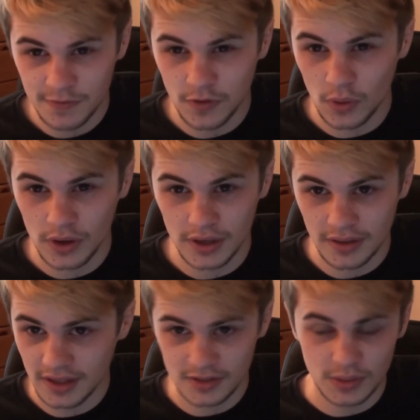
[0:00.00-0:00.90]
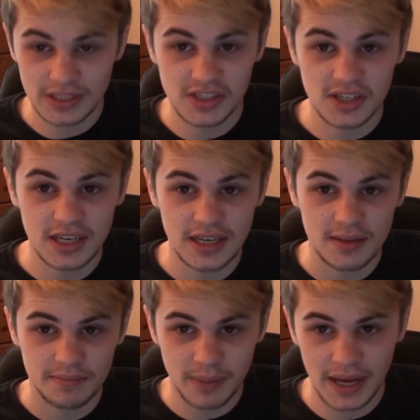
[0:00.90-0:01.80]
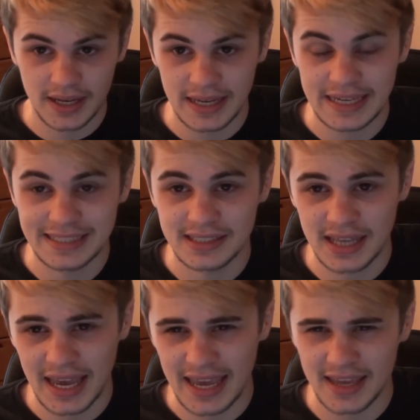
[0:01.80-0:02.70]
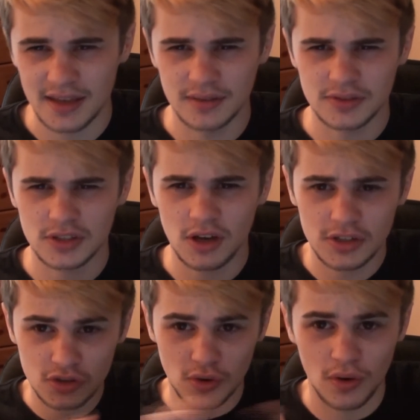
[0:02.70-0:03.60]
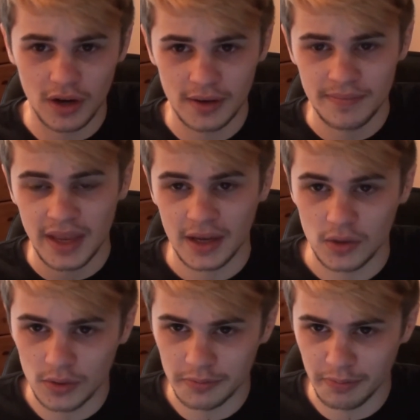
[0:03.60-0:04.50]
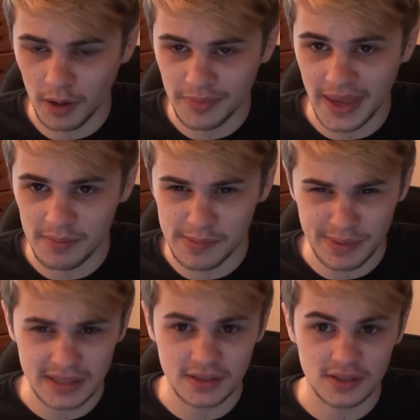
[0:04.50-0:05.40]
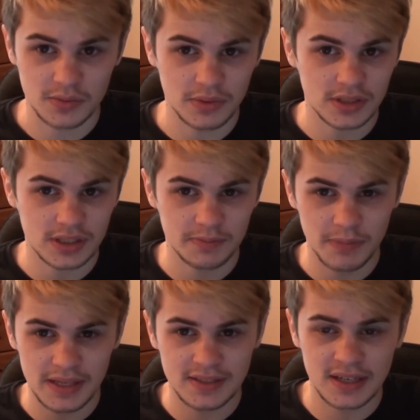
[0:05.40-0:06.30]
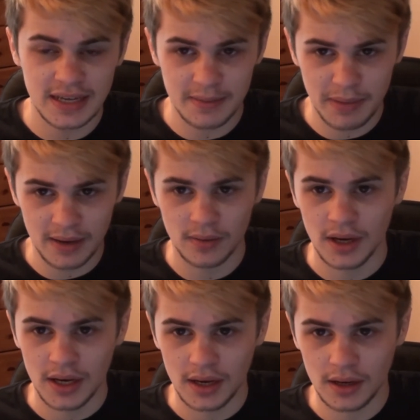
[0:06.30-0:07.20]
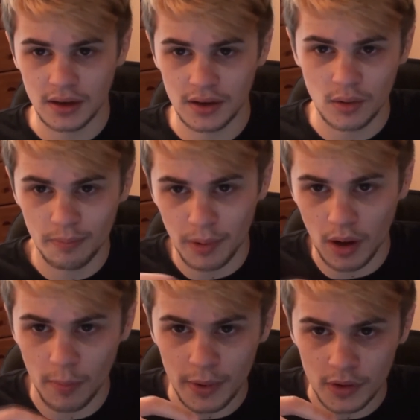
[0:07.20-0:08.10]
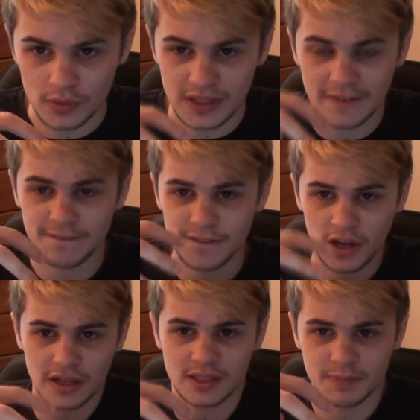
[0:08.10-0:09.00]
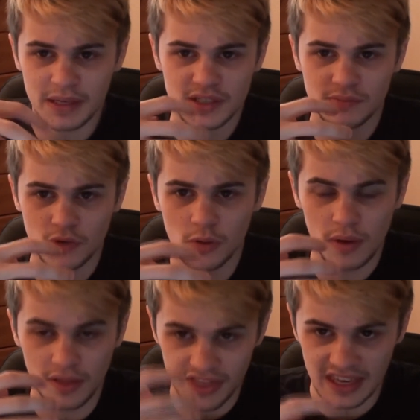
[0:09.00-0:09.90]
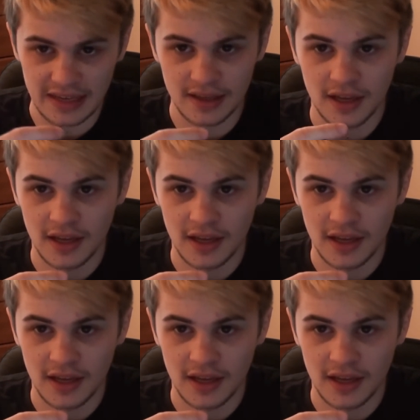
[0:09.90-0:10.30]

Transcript: for the Swedish indie pack is a side-scroller called Bob Came in Pieces, which is basically about a guy called Bob who's in a flying spaceship robot thing,